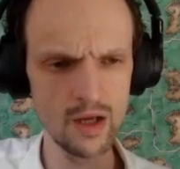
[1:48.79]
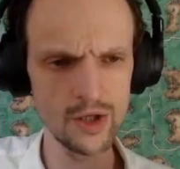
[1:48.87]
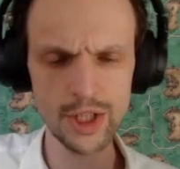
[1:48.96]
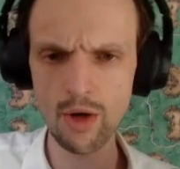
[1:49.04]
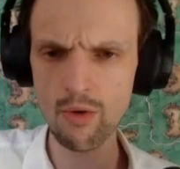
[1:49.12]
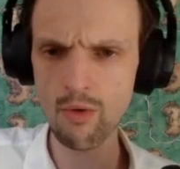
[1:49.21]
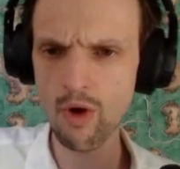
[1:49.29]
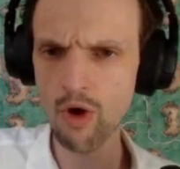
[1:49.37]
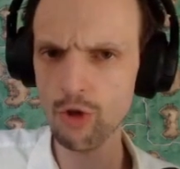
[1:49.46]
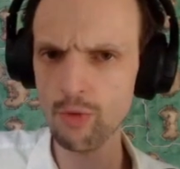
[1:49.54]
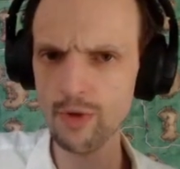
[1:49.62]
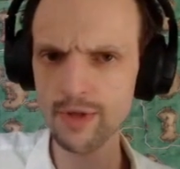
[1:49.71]
So
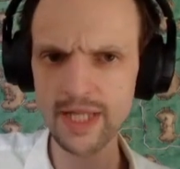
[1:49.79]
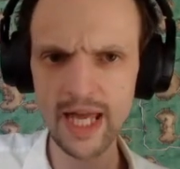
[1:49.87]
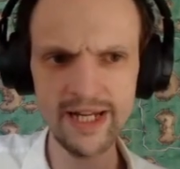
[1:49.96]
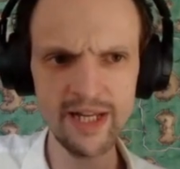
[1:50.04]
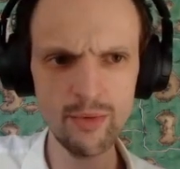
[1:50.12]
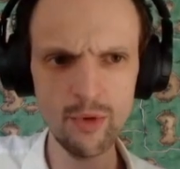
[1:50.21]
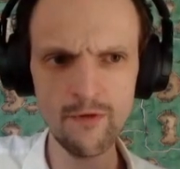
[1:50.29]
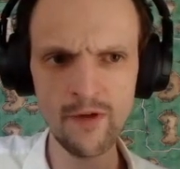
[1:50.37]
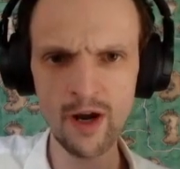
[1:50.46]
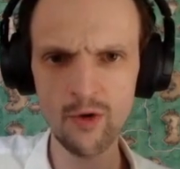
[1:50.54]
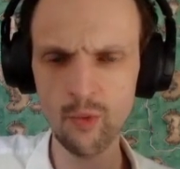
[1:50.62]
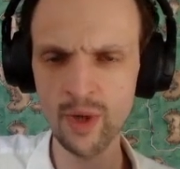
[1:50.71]
almost any move
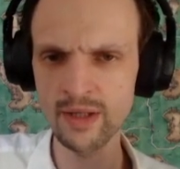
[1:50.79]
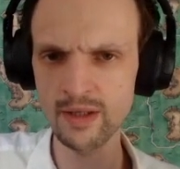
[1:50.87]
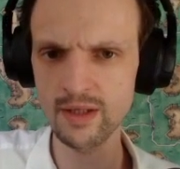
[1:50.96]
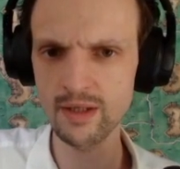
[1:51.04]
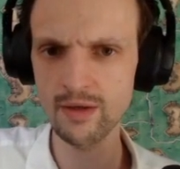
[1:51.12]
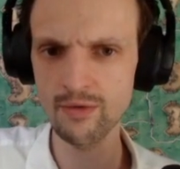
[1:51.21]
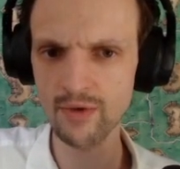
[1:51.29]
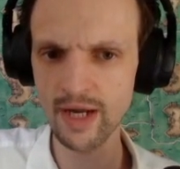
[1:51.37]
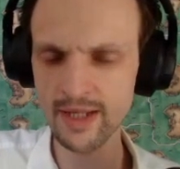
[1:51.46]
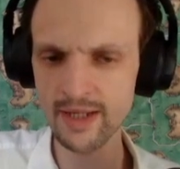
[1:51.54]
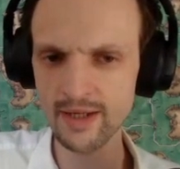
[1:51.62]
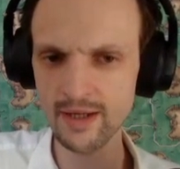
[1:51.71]
here wins,
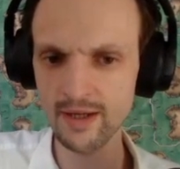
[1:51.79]
right?